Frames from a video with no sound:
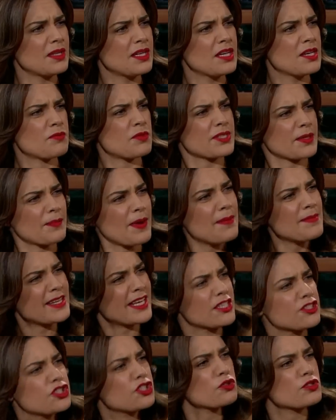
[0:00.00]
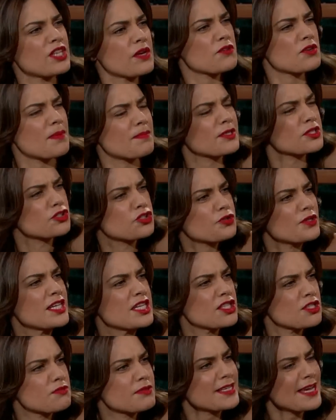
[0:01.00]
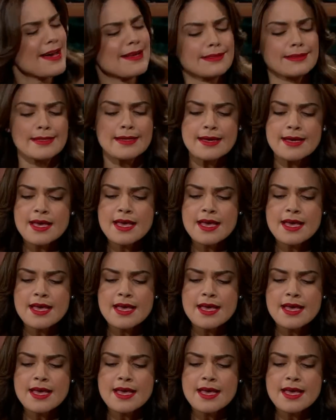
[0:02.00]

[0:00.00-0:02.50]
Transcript: I was uh-huh. like, but I'm gonna get juice out of you. I'm gonna drink you. Yes.